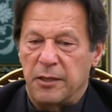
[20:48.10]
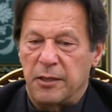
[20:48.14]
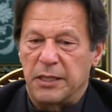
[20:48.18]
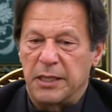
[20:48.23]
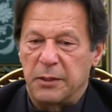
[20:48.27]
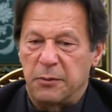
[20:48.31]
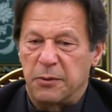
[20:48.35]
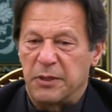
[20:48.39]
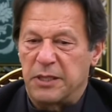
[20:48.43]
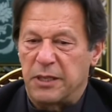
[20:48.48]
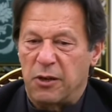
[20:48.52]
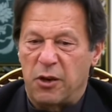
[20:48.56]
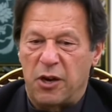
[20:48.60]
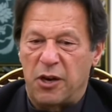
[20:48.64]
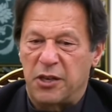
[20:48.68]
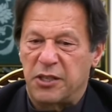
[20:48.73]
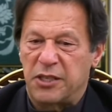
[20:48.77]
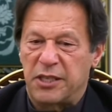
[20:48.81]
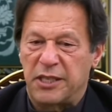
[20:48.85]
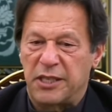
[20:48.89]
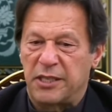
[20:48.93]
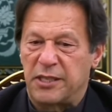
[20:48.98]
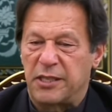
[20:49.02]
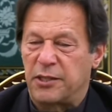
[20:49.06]
there was a
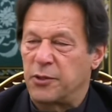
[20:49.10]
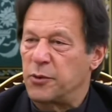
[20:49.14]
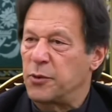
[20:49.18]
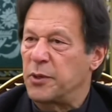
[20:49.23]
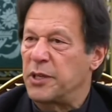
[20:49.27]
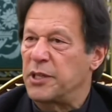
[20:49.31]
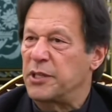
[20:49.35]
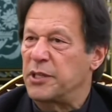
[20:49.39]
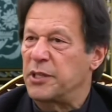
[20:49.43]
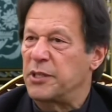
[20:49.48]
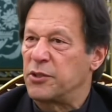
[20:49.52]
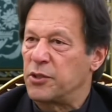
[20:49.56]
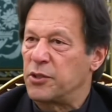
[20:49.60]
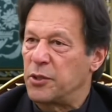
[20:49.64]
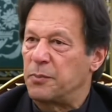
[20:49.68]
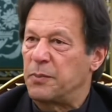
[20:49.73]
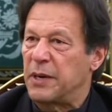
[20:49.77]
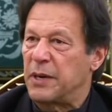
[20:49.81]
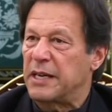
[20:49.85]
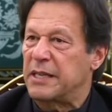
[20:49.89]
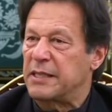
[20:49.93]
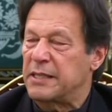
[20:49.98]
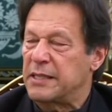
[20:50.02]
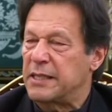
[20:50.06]
hostage situation. So
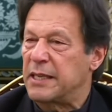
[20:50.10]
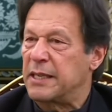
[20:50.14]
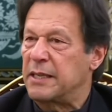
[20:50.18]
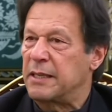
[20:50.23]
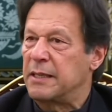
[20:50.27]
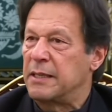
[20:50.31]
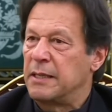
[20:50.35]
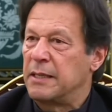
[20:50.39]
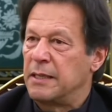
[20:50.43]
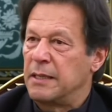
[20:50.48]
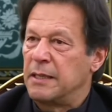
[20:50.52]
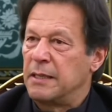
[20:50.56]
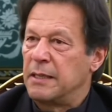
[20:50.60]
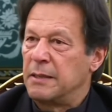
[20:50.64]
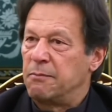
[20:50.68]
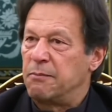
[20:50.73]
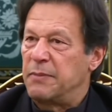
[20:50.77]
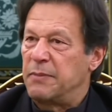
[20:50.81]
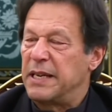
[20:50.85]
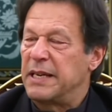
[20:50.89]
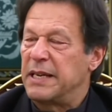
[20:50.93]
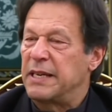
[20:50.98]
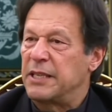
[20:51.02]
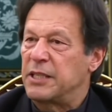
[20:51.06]
Pakistan
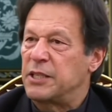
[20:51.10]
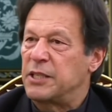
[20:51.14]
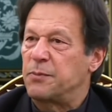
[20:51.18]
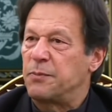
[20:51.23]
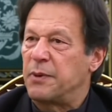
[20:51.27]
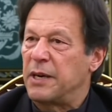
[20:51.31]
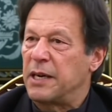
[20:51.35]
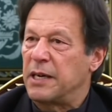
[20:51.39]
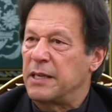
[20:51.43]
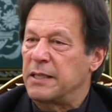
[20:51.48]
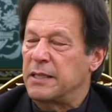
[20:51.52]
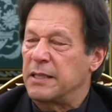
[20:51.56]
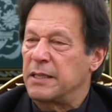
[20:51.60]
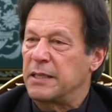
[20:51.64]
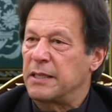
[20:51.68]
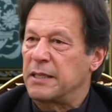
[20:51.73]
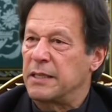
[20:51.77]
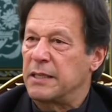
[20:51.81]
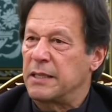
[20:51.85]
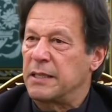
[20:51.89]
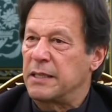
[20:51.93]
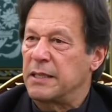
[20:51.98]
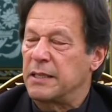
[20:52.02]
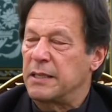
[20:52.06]
played its part in
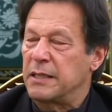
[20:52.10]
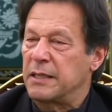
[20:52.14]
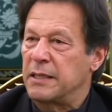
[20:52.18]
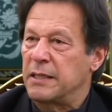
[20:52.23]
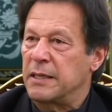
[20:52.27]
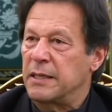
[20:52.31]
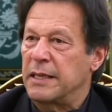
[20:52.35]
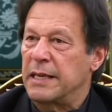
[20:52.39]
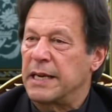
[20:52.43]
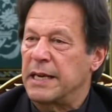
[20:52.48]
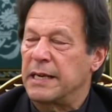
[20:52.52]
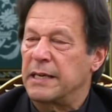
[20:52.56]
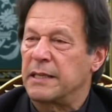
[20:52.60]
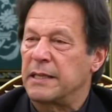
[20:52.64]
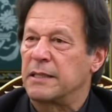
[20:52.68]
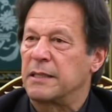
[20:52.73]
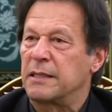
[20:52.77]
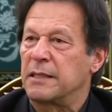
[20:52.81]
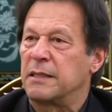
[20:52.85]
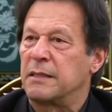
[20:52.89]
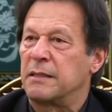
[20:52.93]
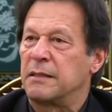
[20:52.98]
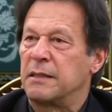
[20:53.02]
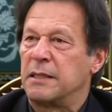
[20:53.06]
getting
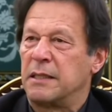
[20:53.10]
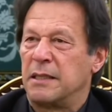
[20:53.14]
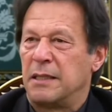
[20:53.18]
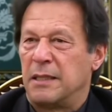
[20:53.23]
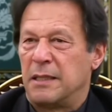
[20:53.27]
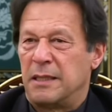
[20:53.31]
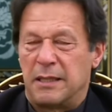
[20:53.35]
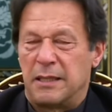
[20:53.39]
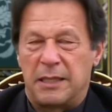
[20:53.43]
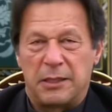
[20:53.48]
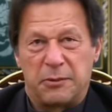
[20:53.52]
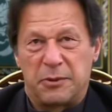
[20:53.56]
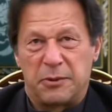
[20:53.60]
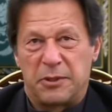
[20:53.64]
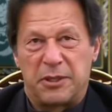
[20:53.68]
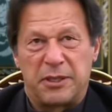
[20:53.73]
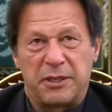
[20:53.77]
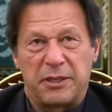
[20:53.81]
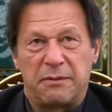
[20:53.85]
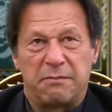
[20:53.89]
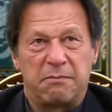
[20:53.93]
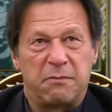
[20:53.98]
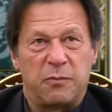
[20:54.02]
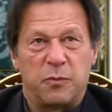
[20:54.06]
there were
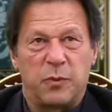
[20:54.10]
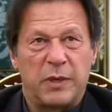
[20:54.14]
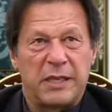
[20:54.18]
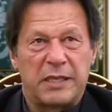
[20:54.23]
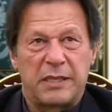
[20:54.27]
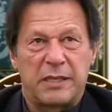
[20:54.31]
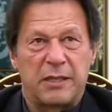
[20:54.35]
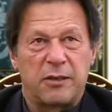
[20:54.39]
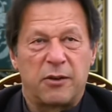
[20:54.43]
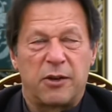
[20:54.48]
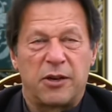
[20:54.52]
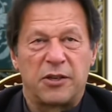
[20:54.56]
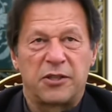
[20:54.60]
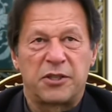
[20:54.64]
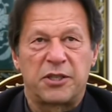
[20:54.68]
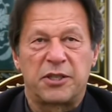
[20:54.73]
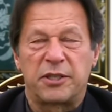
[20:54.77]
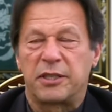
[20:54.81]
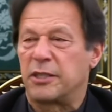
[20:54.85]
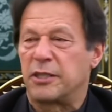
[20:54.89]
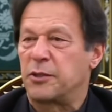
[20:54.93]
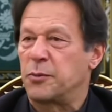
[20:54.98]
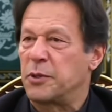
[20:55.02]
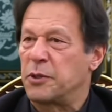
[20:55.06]
3 Western
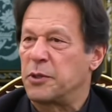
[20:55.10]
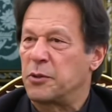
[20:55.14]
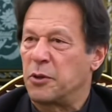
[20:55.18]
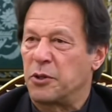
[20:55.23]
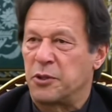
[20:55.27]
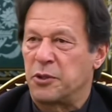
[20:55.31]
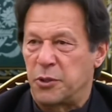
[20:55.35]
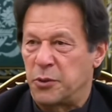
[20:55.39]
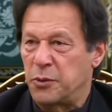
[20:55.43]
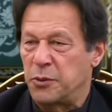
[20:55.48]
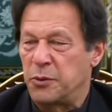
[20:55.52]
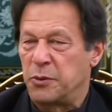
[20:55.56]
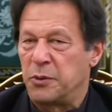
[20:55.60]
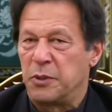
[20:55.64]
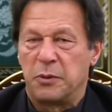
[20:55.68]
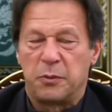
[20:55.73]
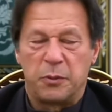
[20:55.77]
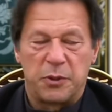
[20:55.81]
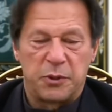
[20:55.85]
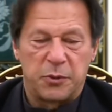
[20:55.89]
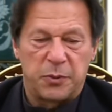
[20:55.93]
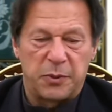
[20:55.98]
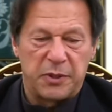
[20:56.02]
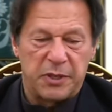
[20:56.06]
hostages, which
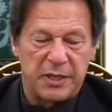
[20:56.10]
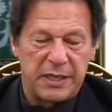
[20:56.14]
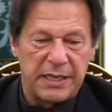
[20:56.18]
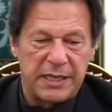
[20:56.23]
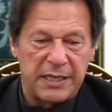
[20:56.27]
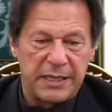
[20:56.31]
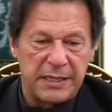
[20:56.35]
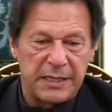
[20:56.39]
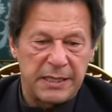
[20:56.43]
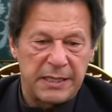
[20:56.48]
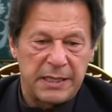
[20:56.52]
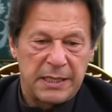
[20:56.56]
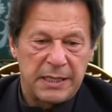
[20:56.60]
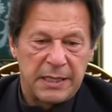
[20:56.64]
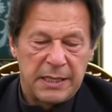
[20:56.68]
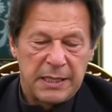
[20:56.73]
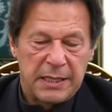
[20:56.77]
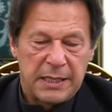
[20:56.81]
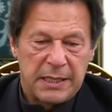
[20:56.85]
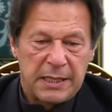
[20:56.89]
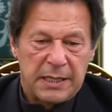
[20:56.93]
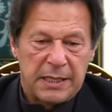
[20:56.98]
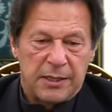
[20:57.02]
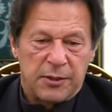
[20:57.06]
were released.
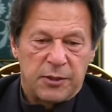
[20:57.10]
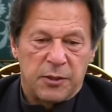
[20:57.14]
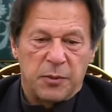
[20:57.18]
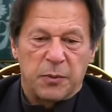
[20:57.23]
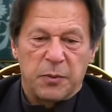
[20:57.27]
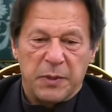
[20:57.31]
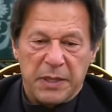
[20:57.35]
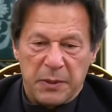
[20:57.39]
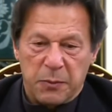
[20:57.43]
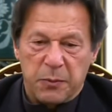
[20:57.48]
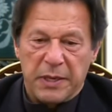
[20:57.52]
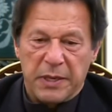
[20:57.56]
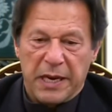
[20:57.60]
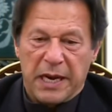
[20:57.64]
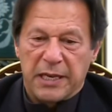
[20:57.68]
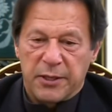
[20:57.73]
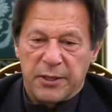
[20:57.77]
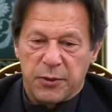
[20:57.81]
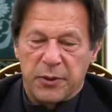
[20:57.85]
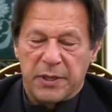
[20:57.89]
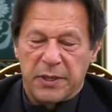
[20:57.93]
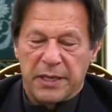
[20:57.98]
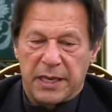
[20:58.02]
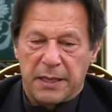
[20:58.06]
So we are
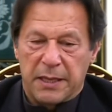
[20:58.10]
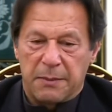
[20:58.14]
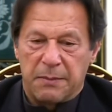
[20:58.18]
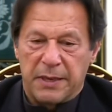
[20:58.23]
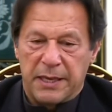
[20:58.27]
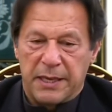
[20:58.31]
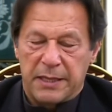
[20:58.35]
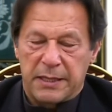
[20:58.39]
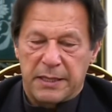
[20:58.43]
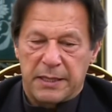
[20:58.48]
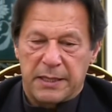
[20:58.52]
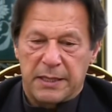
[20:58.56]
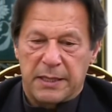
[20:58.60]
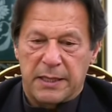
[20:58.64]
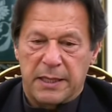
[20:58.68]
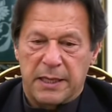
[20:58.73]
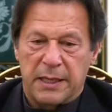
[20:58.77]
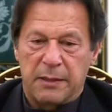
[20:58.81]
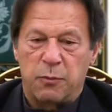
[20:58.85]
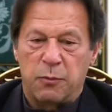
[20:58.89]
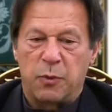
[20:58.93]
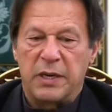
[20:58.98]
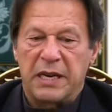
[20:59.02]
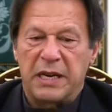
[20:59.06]
doing our best,
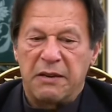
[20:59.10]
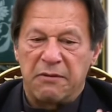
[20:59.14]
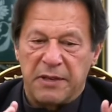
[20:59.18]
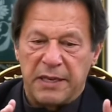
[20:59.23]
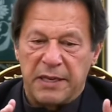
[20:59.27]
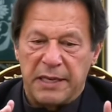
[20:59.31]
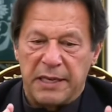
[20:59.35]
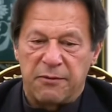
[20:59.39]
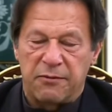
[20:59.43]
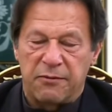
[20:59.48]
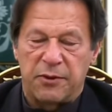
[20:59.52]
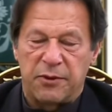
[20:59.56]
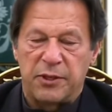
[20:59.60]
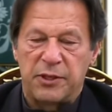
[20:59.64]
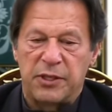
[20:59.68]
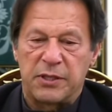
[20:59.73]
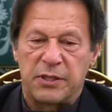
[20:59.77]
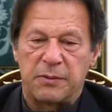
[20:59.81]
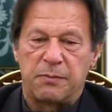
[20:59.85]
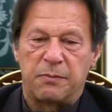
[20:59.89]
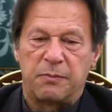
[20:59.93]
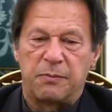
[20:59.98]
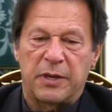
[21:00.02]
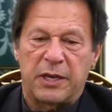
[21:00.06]
and whatever
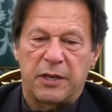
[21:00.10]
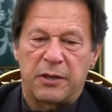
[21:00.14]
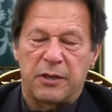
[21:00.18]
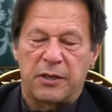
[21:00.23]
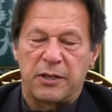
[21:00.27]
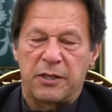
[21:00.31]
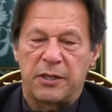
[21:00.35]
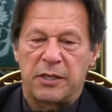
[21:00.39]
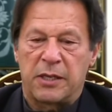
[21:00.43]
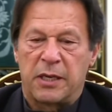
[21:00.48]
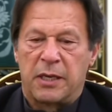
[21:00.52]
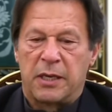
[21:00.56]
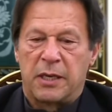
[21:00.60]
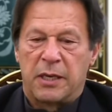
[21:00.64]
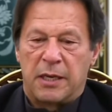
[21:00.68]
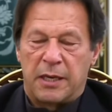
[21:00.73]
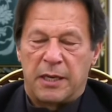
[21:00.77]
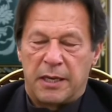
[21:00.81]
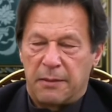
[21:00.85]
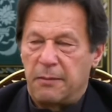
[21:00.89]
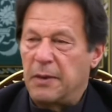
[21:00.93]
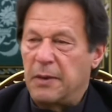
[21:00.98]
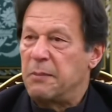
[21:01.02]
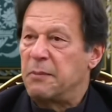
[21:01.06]
influence, because
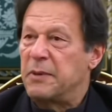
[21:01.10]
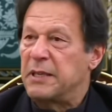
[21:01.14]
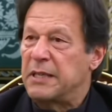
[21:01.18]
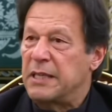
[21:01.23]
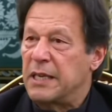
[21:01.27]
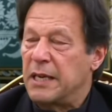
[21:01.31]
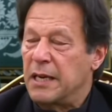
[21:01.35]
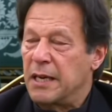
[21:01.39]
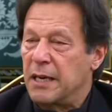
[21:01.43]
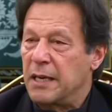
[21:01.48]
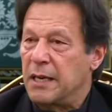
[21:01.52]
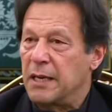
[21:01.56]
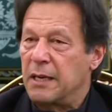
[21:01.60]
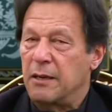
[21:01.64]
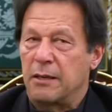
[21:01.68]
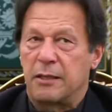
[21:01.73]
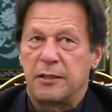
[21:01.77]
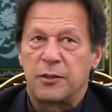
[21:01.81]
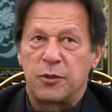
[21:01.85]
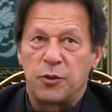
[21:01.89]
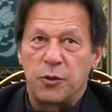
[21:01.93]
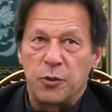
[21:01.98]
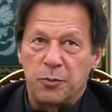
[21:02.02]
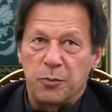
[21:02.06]
remember there
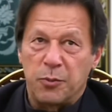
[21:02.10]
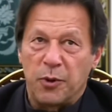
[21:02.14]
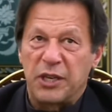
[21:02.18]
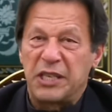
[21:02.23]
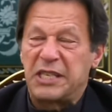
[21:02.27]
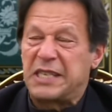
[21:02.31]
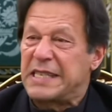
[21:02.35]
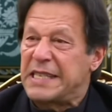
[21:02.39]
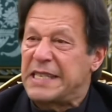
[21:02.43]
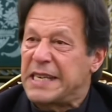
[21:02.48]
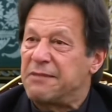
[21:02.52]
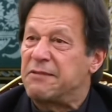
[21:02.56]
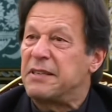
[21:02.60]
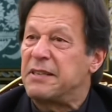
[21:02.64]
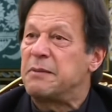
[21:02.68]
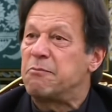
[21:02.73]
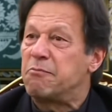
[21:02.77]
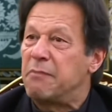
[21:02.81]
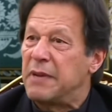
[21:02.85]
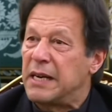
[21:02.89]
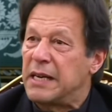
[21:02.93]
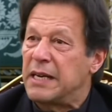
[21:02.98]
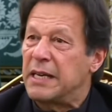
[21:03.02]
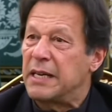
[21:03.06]
are
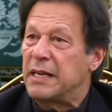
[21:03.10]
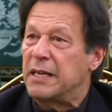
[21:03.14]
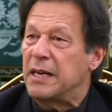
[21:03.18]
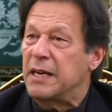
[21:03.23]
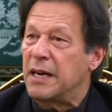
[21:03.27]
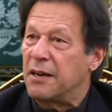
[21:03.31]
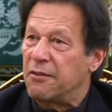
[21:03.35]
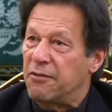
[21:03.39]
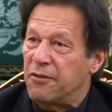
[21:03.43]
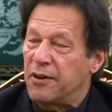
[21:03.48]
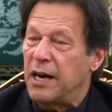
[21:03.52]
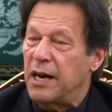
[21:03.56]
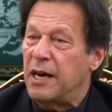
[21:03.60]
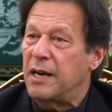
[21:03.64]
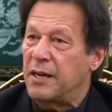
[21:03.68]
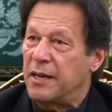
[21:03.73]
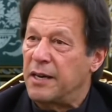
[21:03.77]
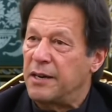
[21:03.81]
2.7 million Afghan